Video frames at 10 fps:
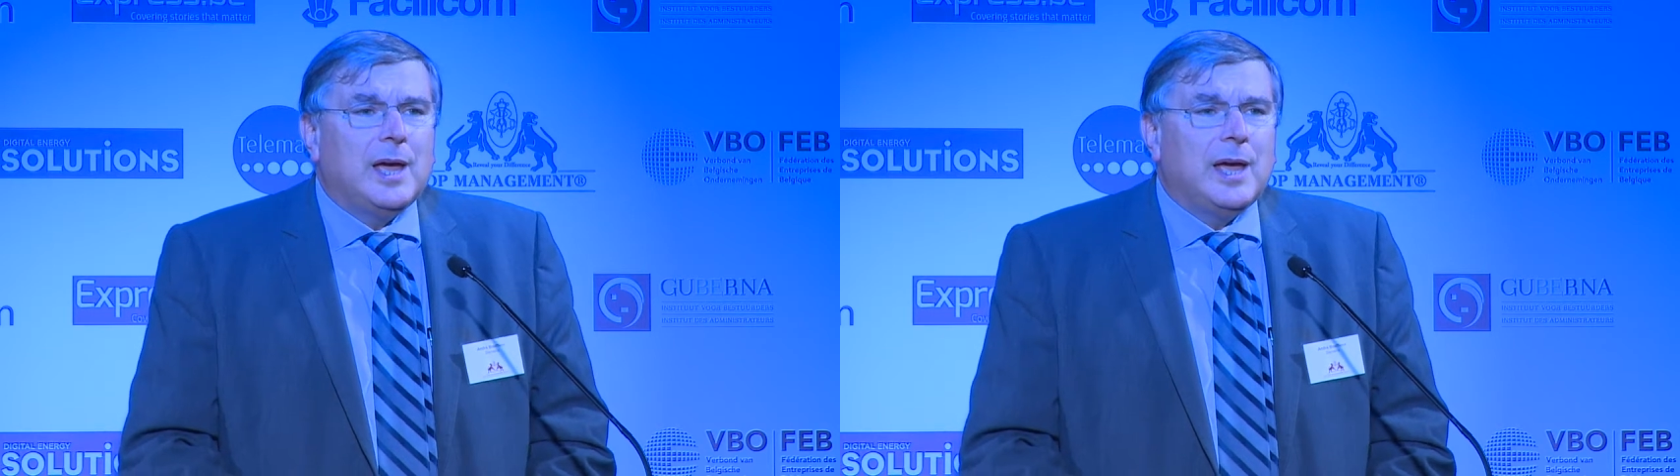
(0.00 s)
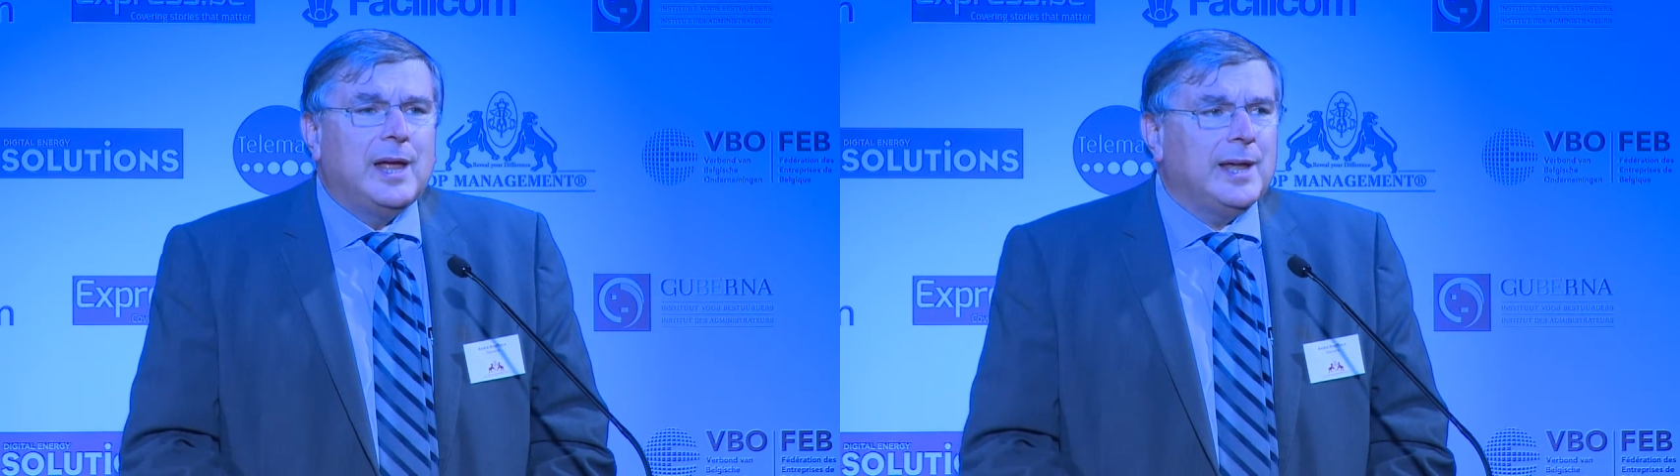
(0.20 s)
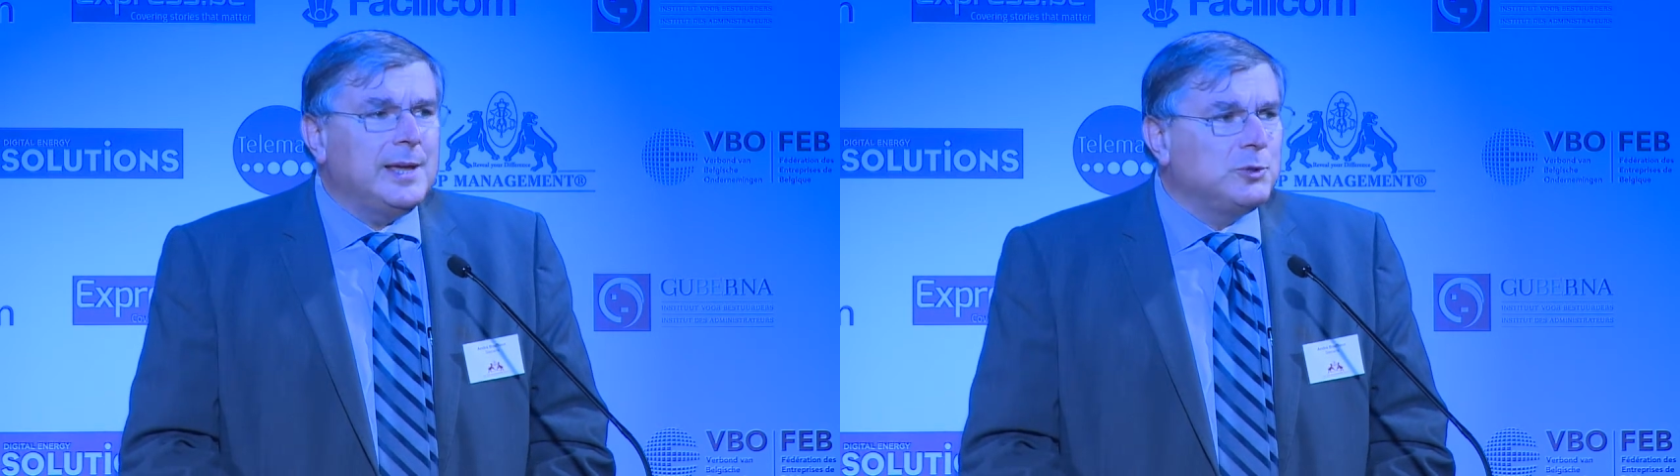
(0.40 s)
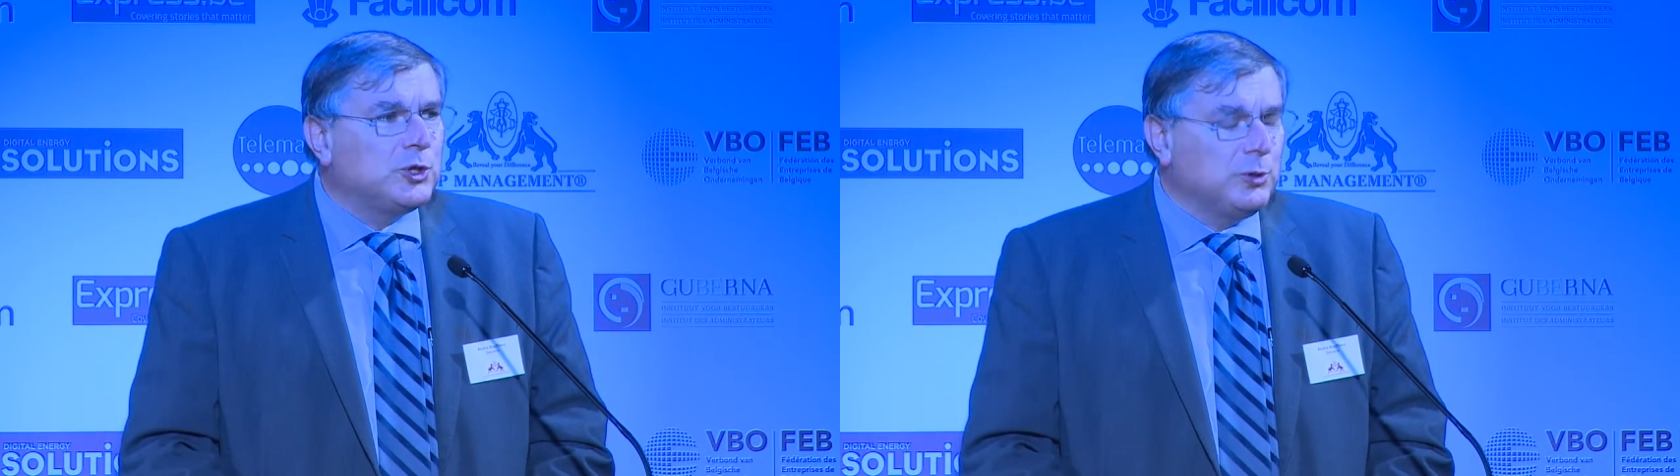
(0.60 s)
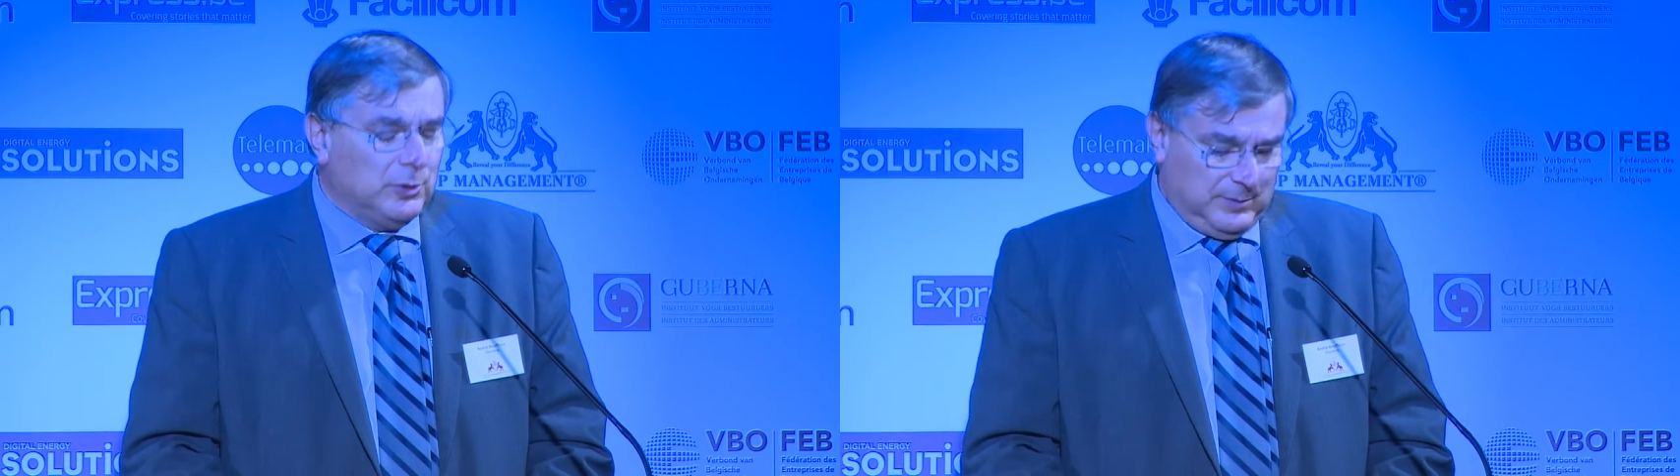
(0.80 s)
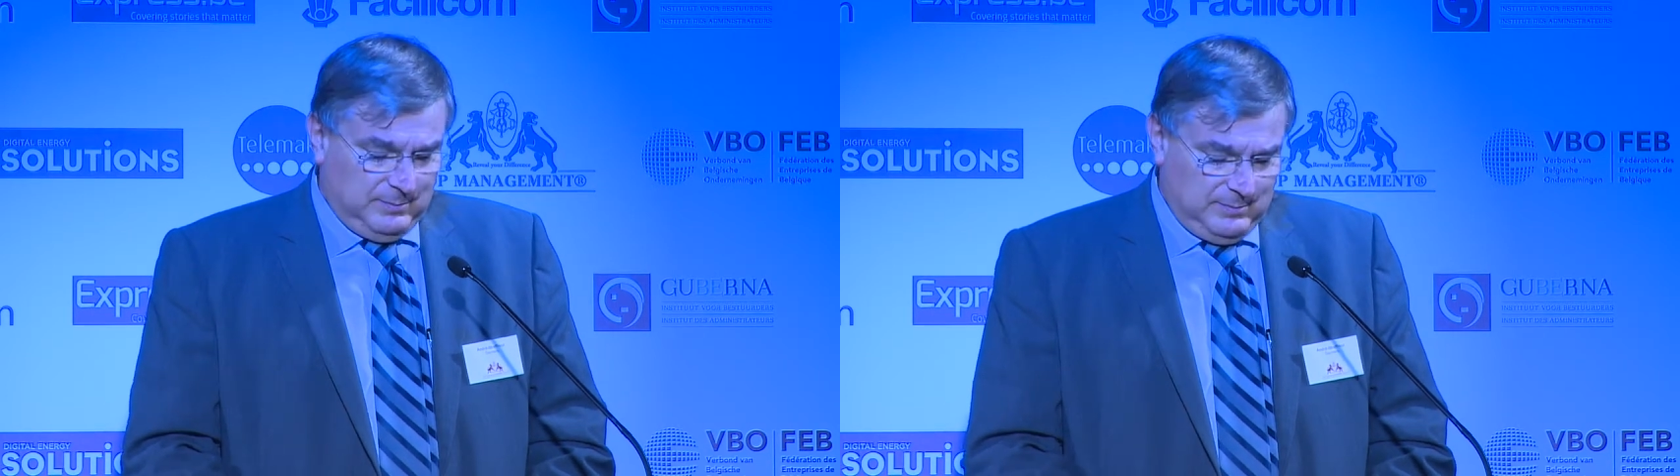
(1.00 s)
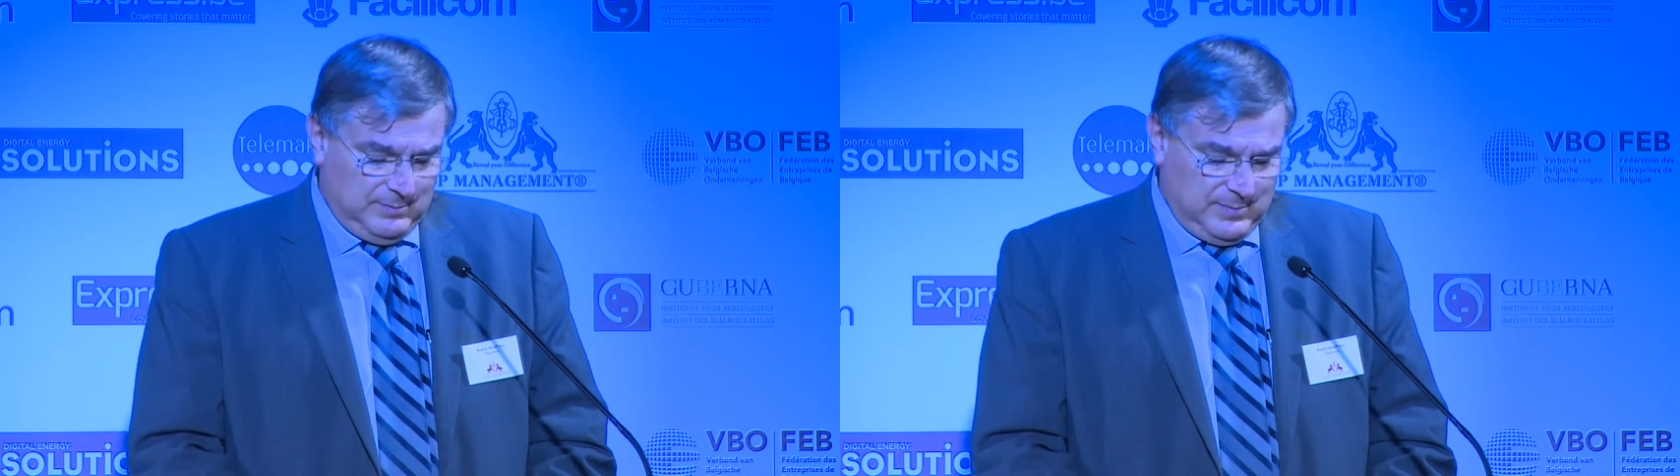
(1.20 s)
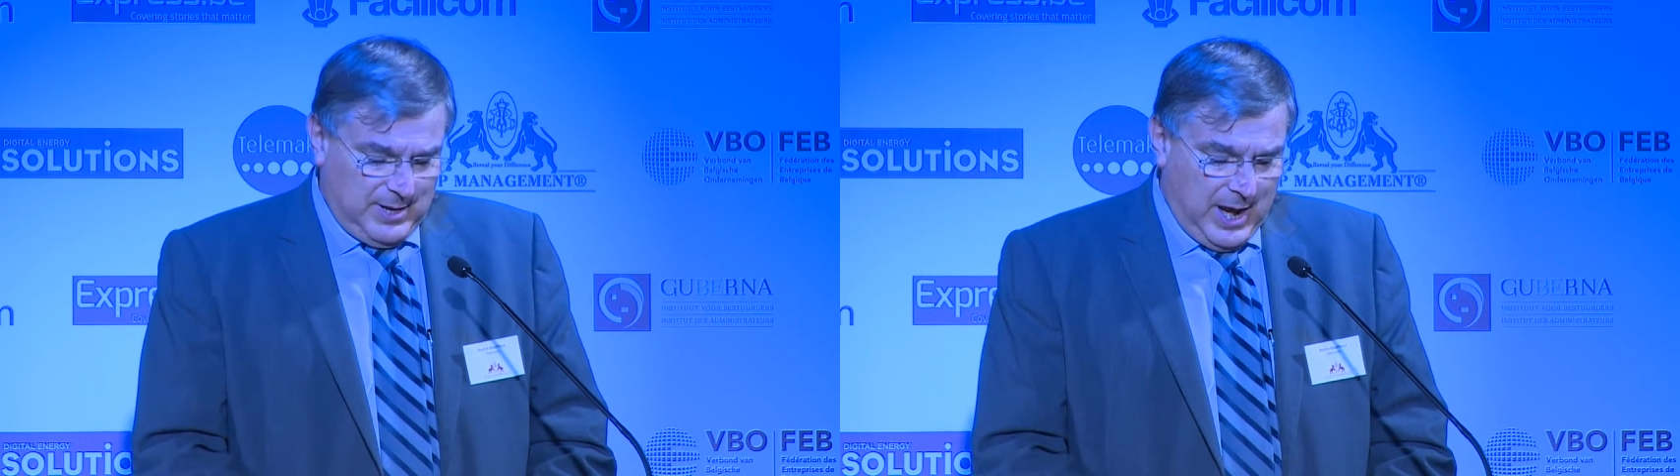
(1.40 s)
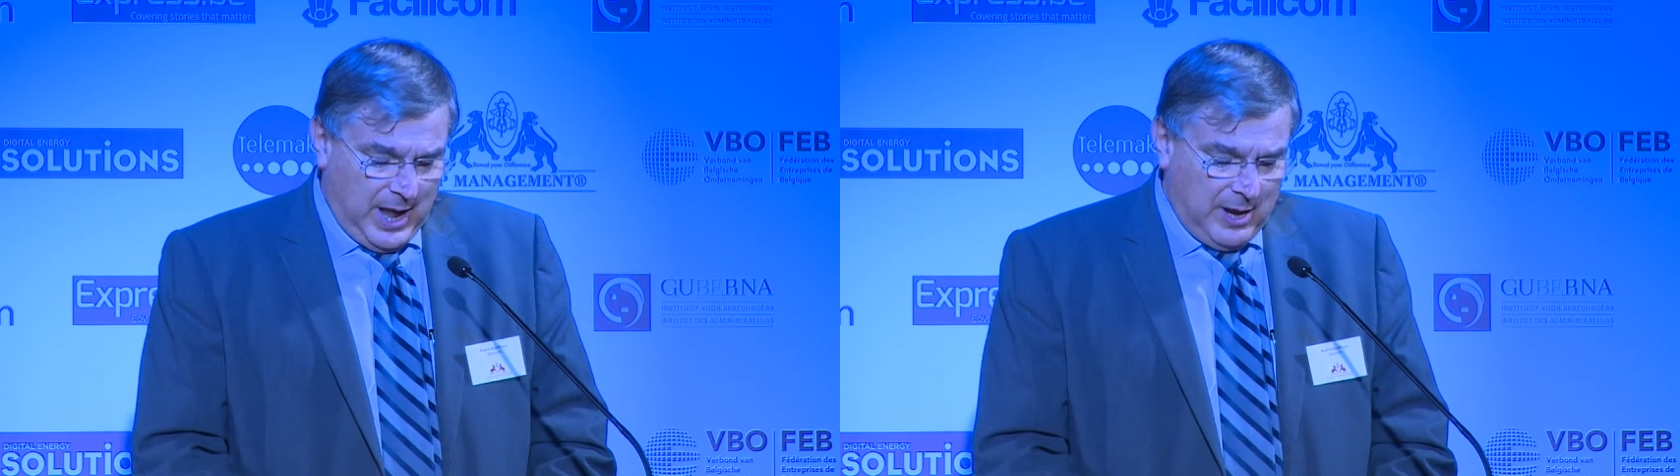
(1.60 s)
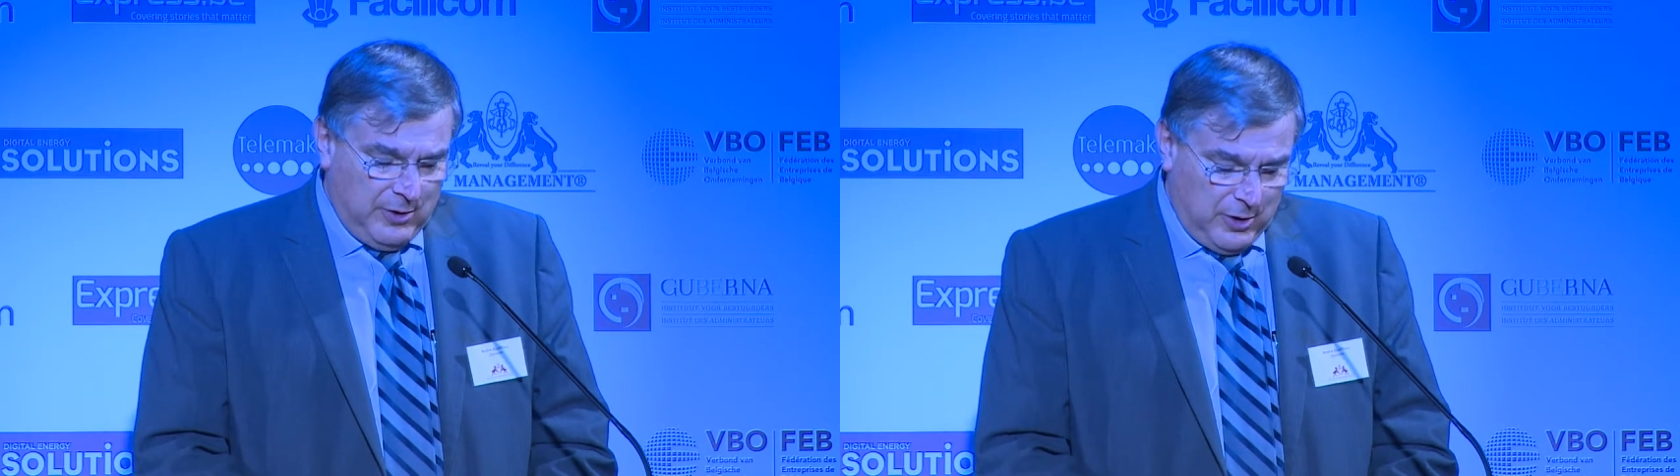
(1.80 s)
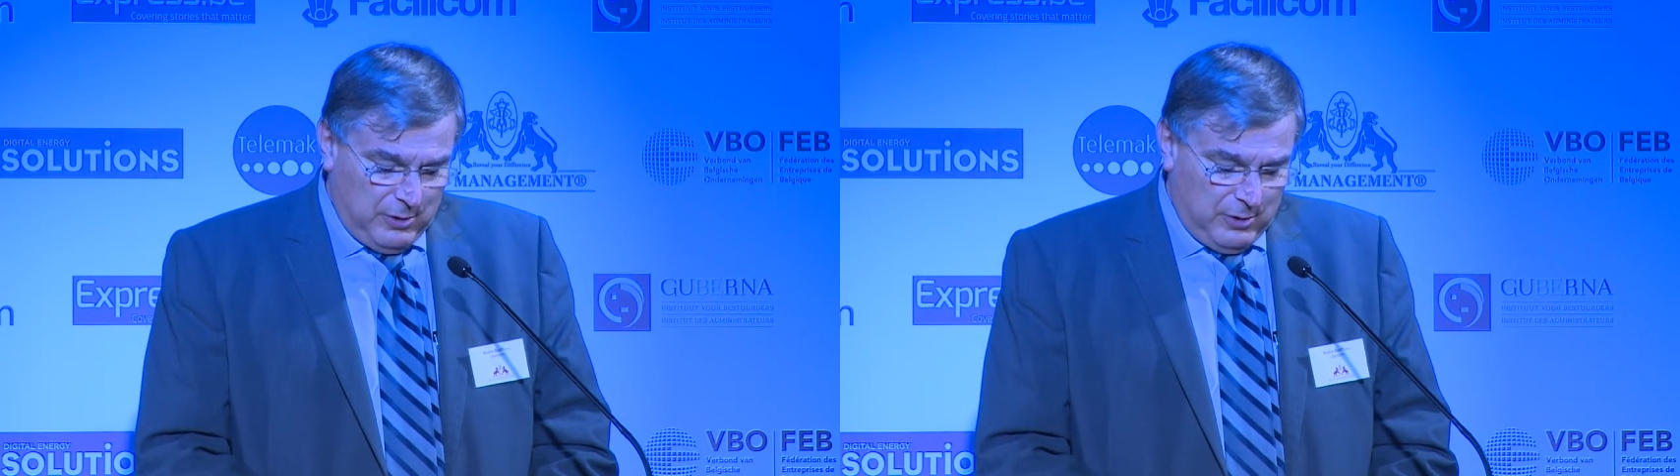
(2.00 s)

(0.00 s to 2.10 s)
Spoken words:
And I am sure, and I